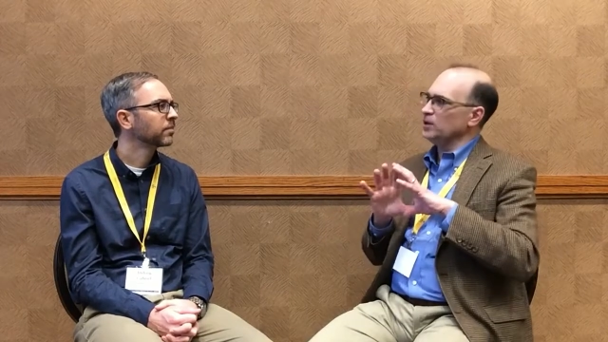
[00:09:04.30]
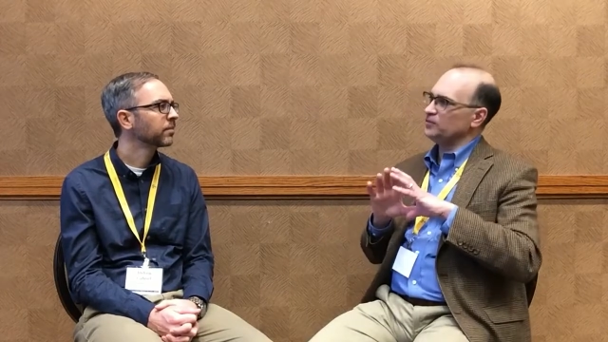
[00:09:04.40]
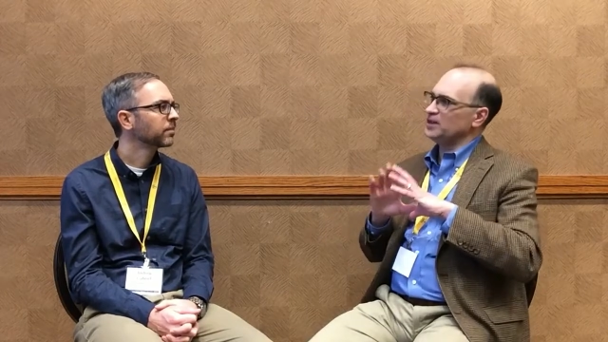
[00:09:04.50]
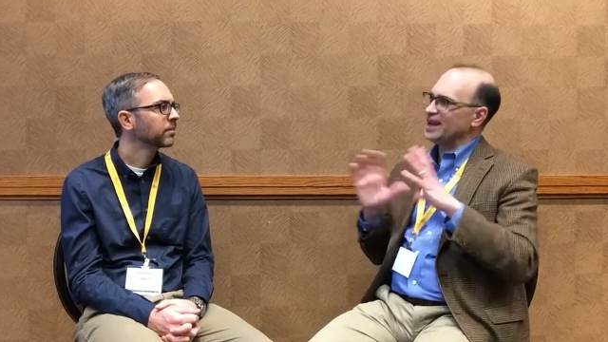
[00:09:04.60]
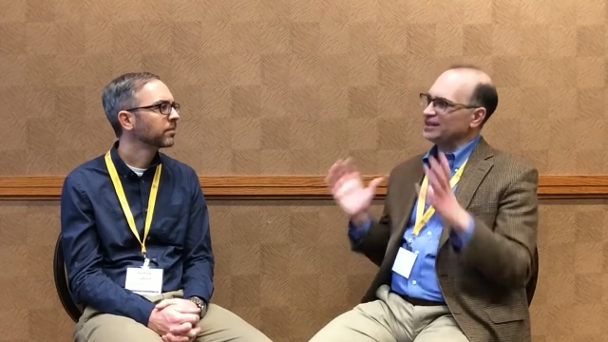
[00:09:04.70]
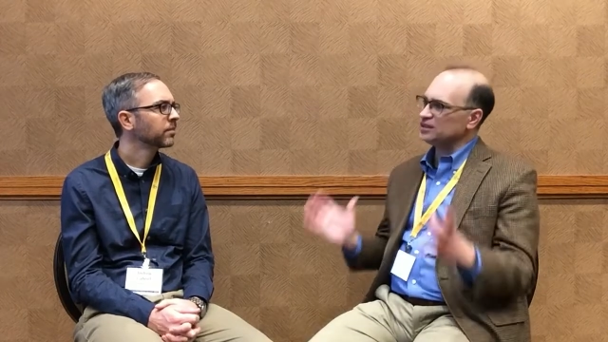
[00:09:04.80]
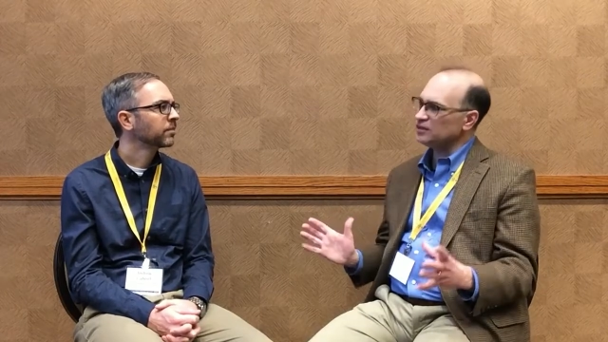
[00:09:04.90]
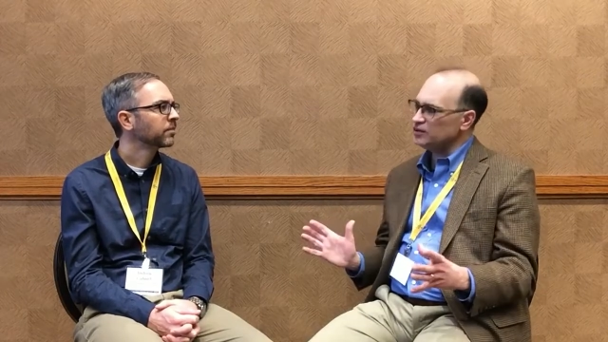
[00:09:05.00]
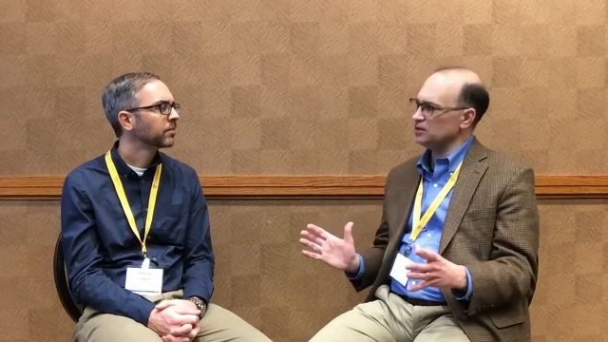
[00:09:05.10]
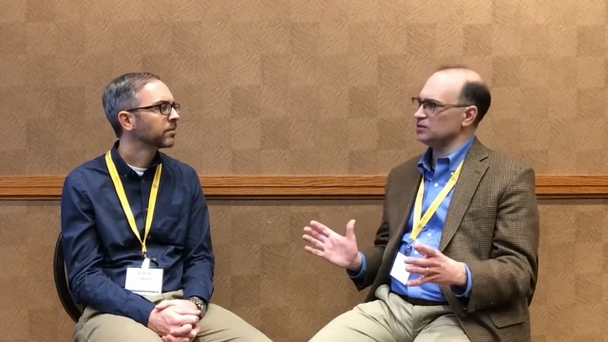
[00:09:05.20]
Speaker 1: But the
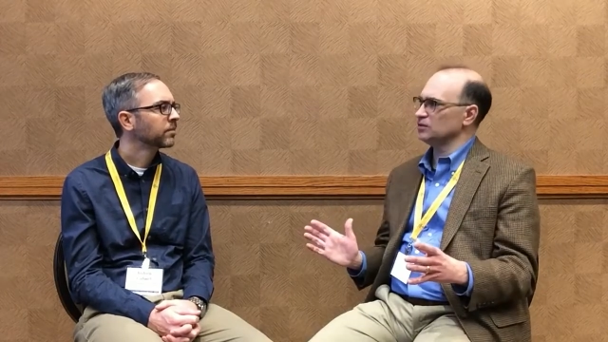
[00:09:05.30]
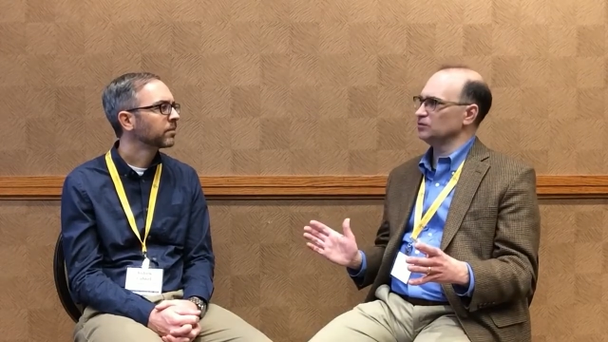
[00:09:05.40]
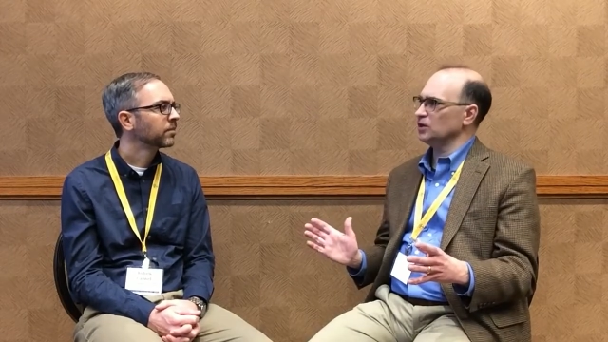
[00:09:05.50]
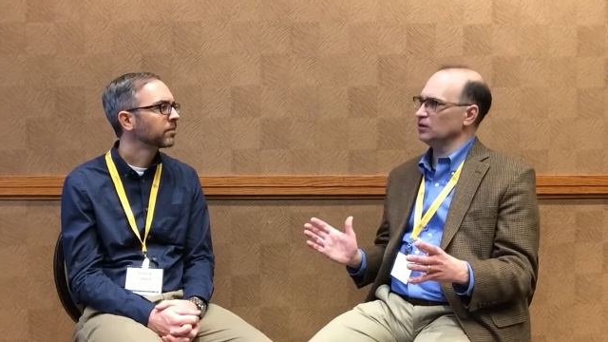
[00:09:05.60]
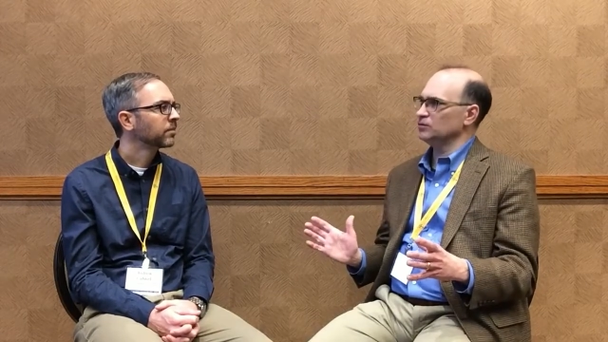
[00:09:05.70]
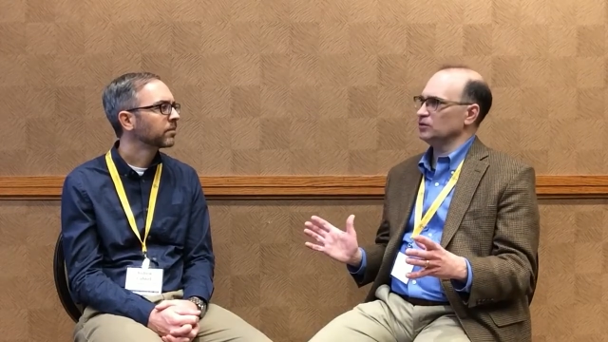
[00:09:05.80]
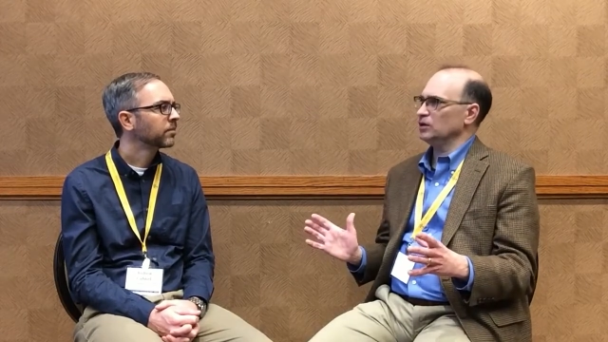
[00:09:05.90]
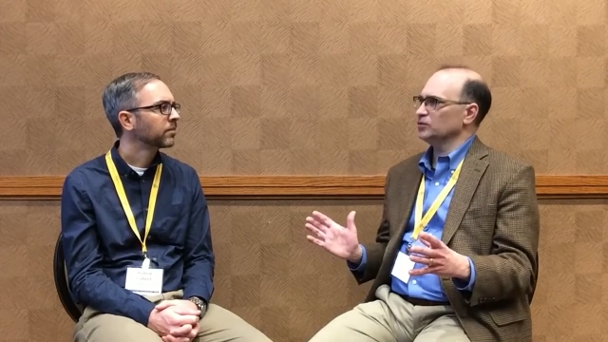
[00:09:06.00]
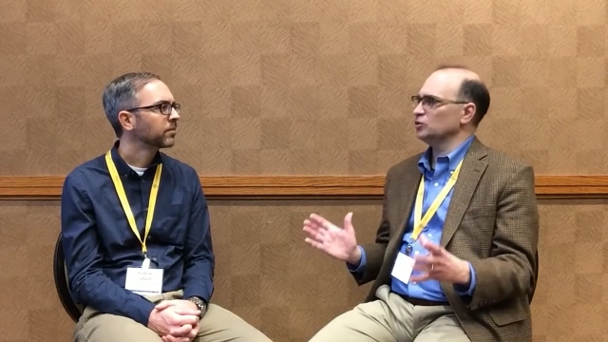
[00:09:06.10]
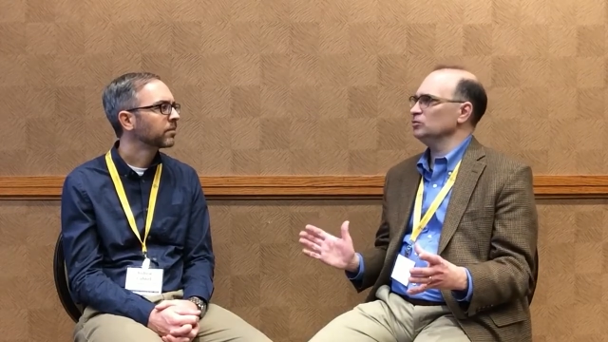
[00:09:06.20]
activities of, of,
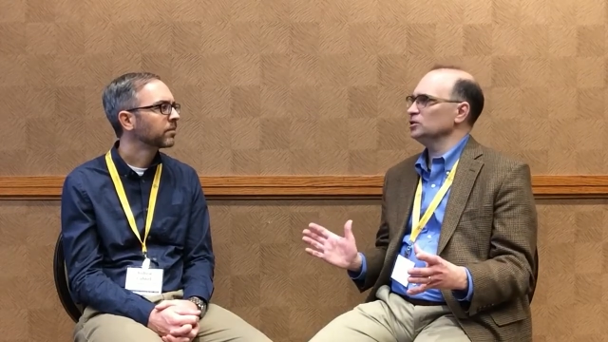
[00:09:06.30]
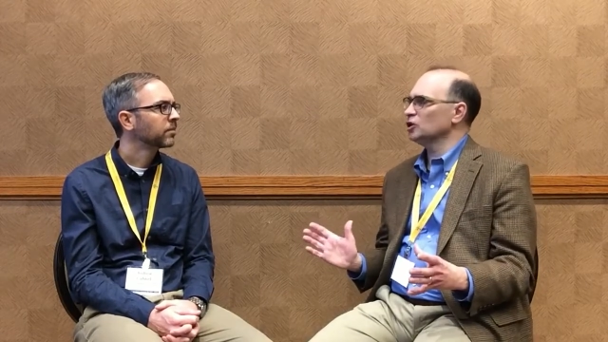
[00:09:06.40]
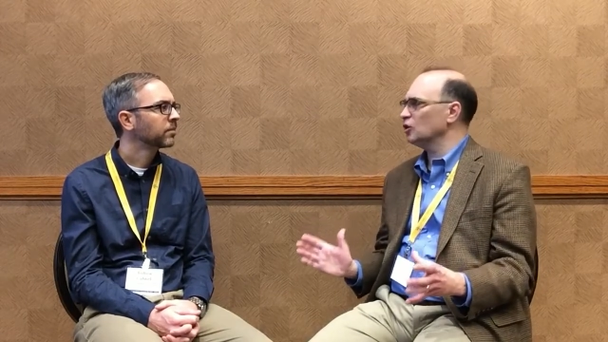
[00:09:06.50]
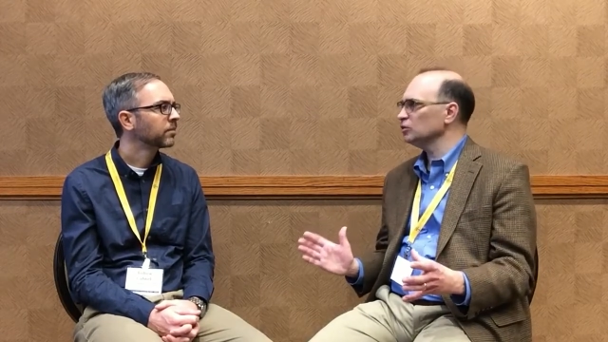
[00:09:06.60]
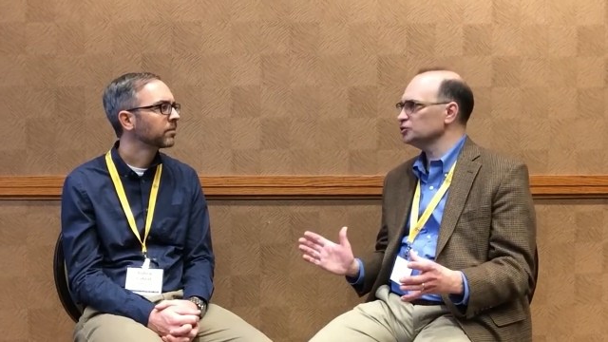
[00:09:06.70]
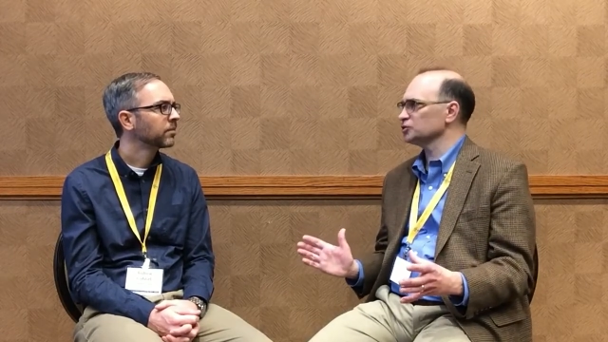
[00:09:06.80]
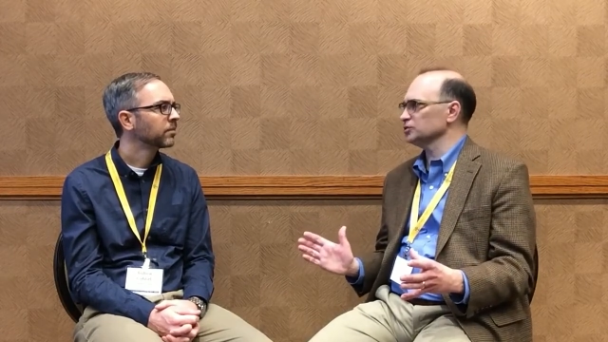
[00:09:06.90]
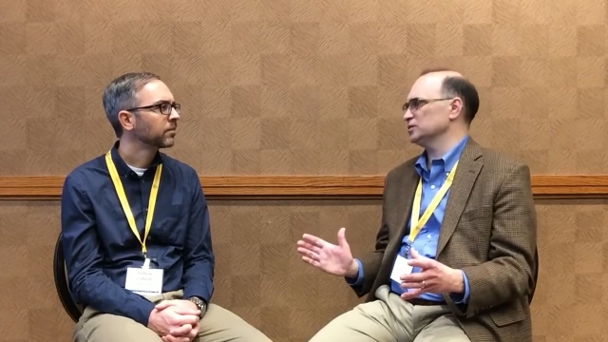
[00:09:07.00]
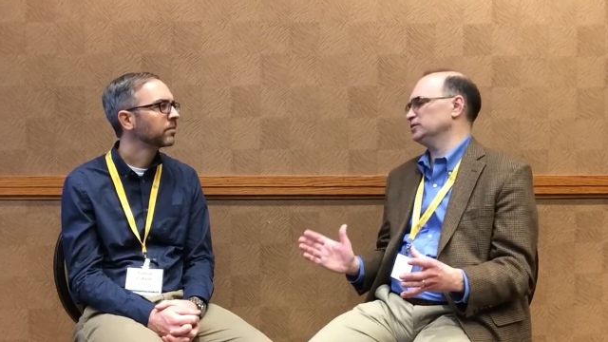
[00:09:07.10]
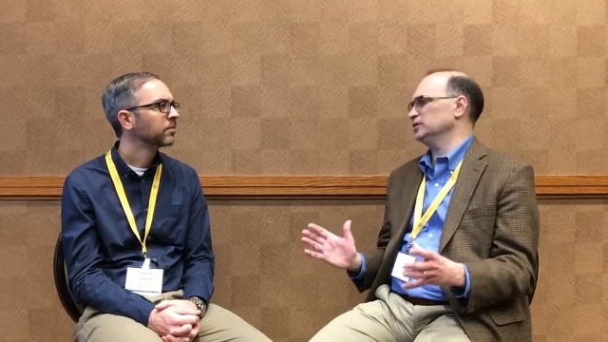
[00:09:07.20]
of human
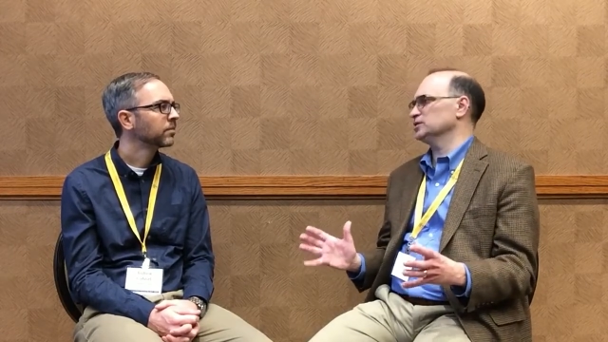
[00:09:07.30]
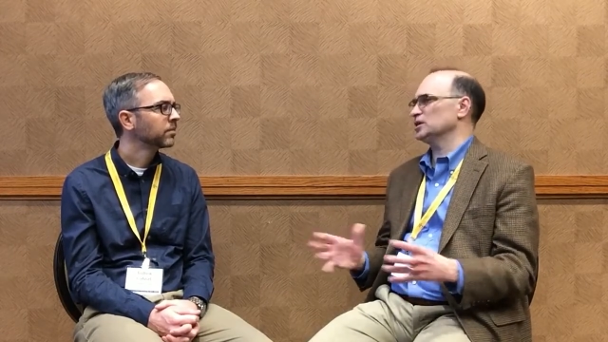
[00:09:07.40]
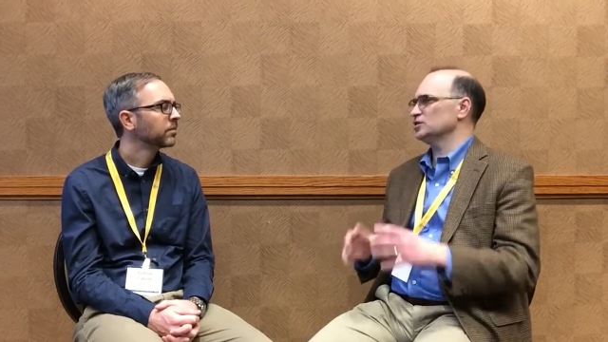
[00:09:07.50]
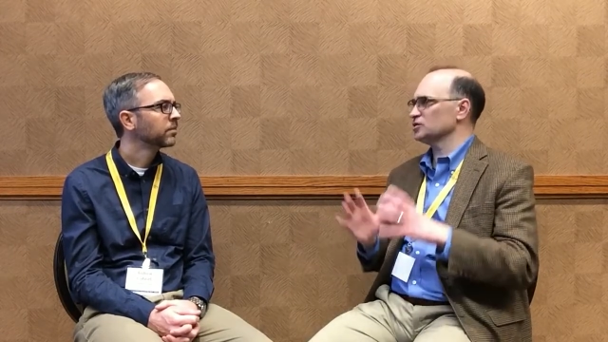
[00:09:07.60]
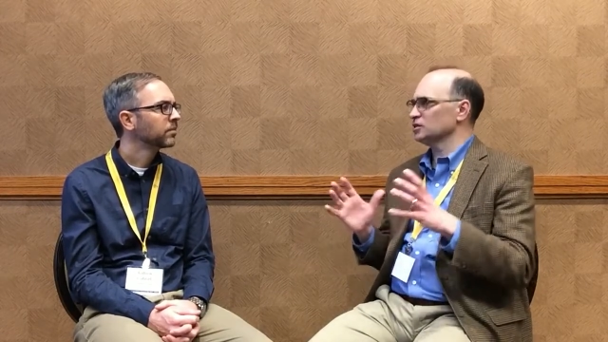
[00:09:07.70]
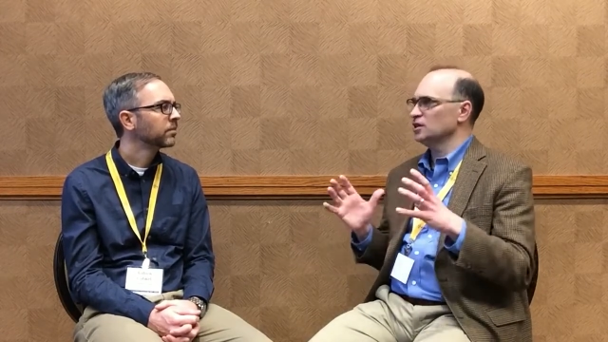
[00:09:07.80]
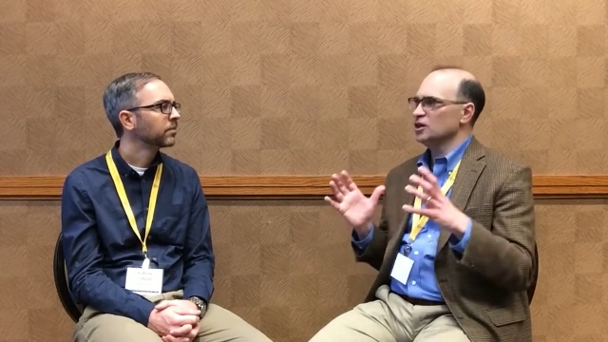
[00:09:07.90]
cultural civilization,